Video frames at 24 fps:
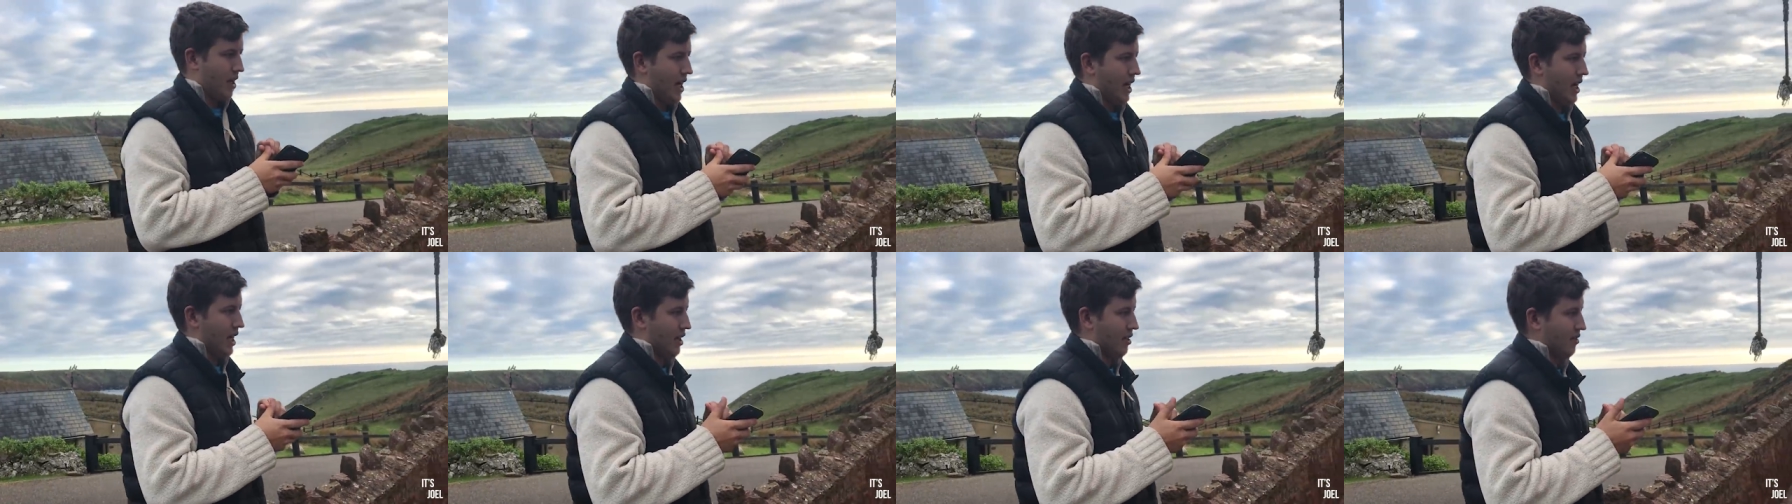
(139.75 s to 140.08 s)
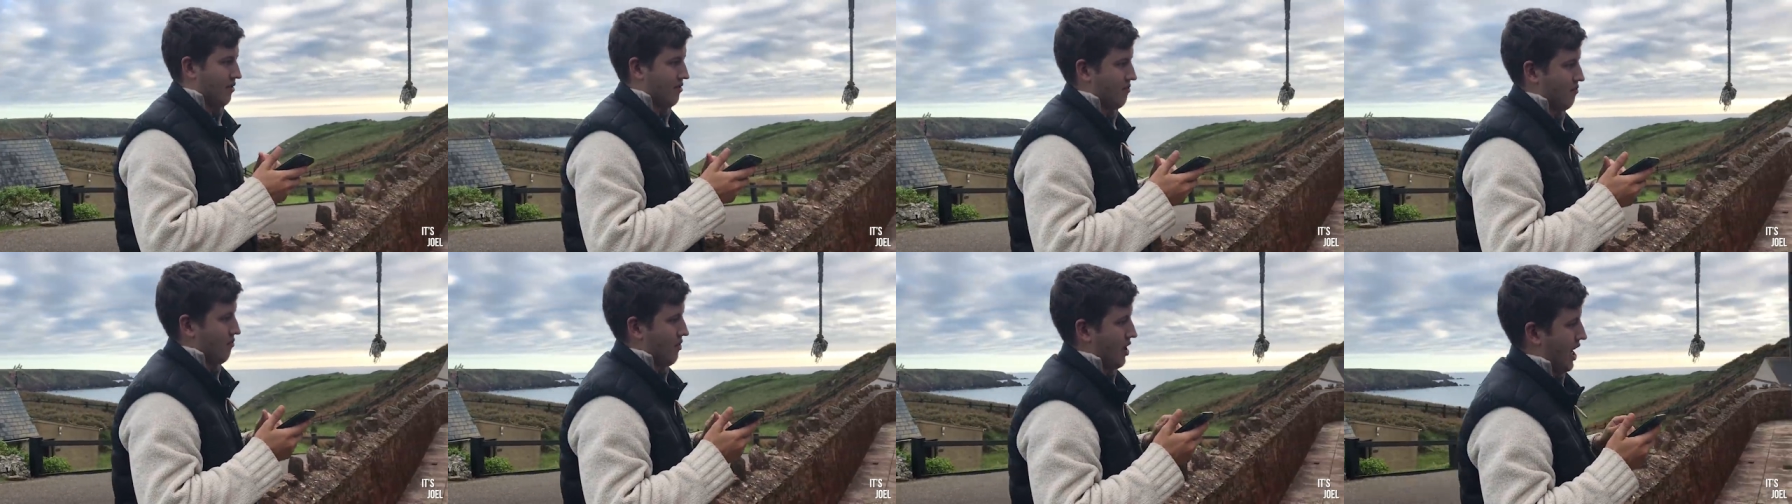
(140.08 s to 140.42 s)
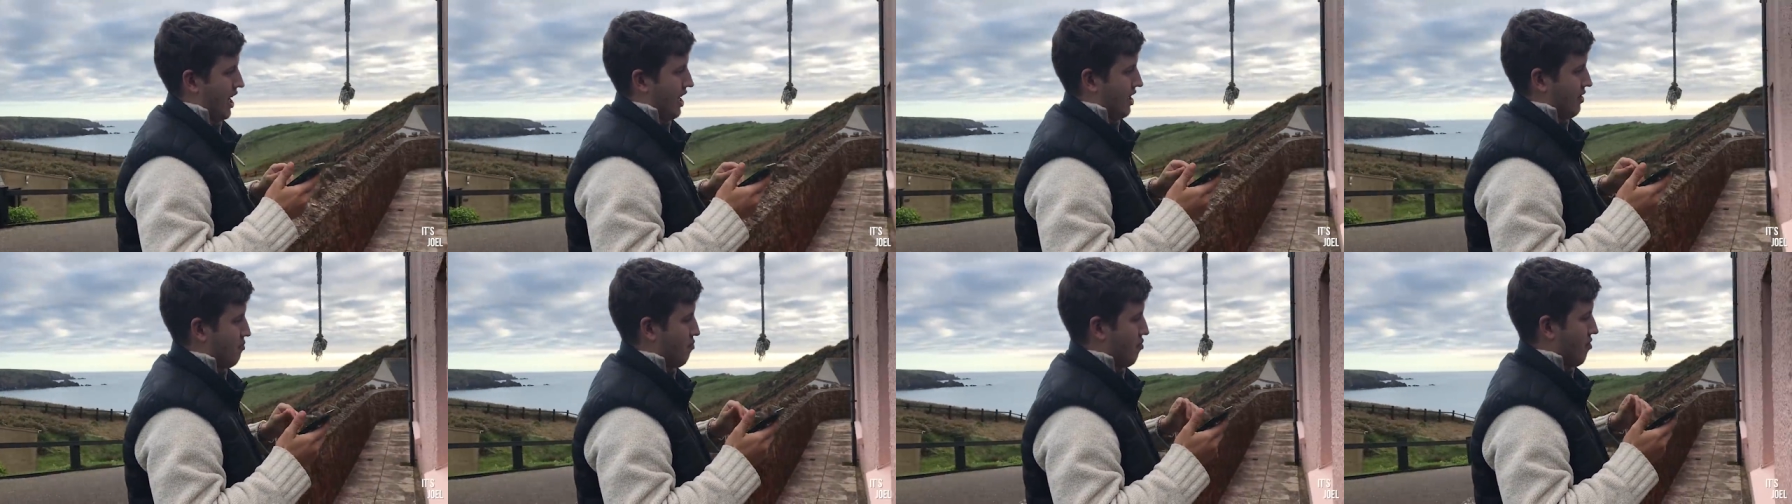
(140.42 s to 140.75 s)
and
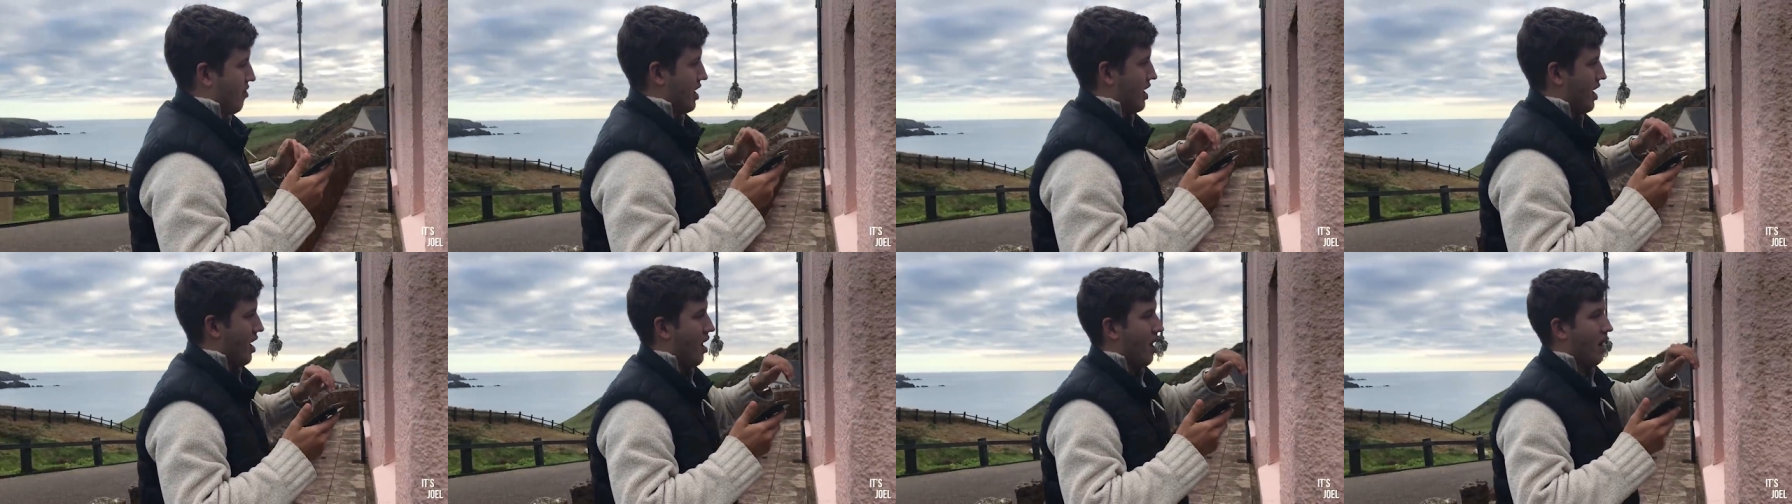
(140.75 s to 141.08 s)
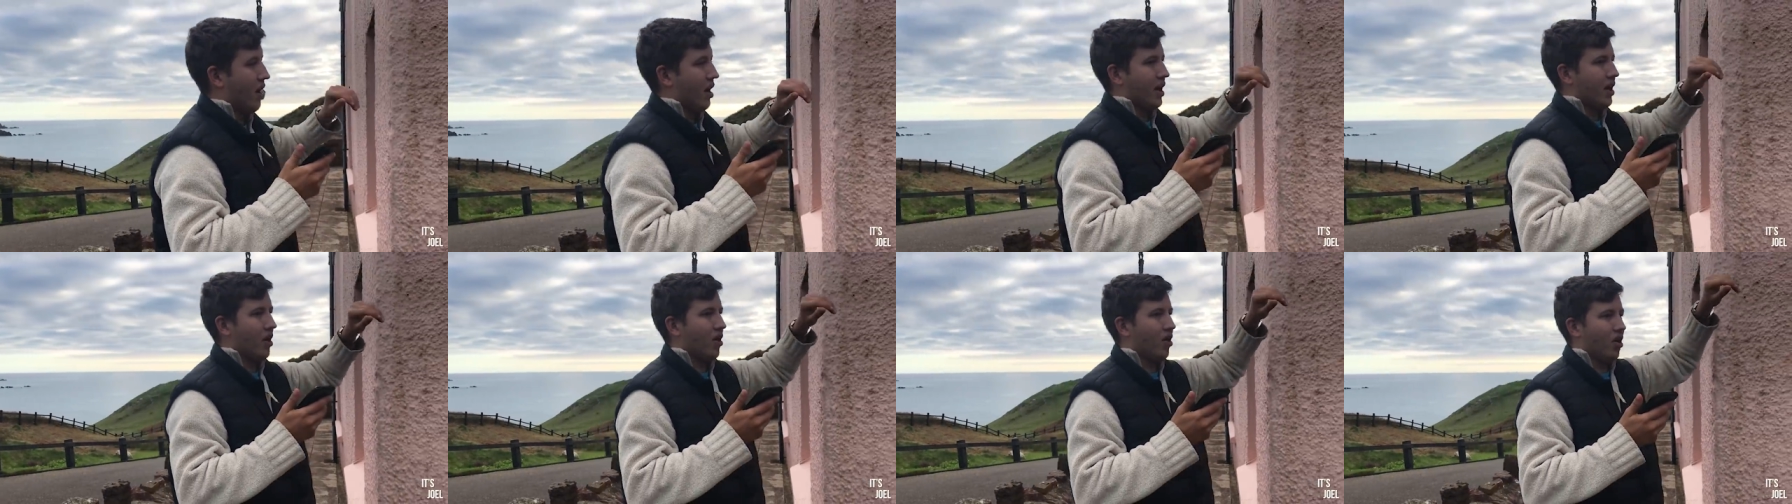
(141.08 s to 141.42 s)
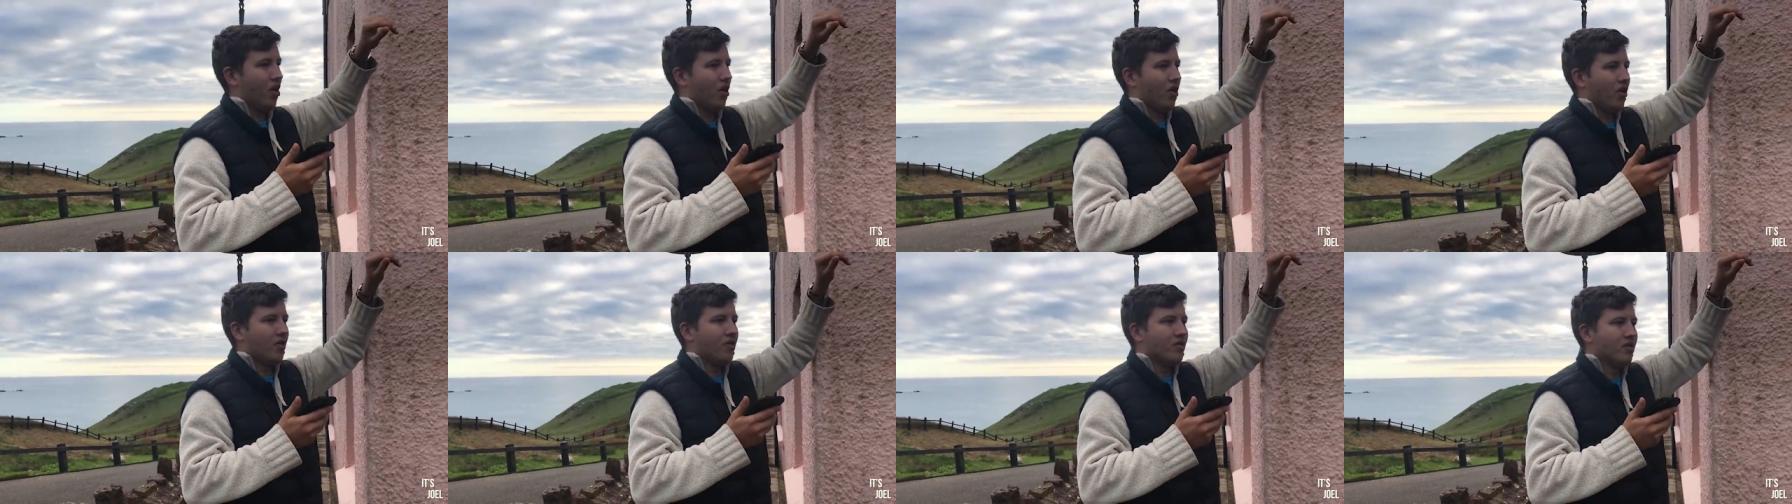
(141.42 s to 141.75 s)
and pretty early
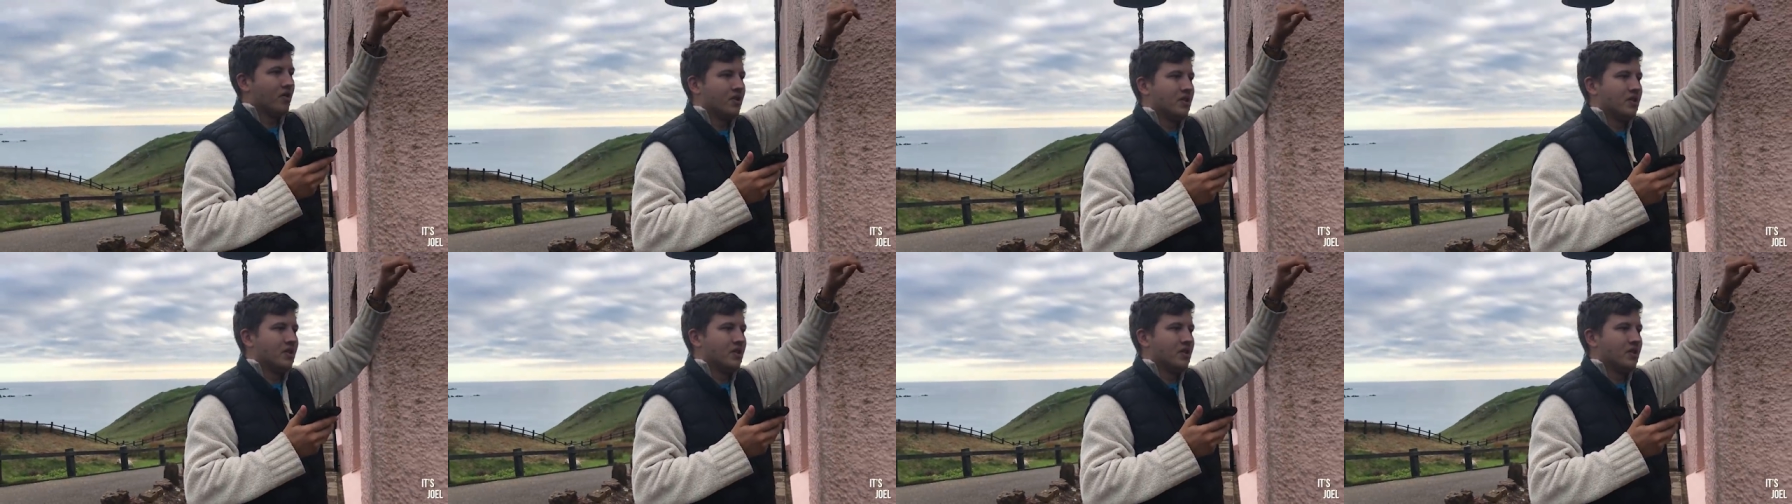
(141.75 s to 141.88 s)
on.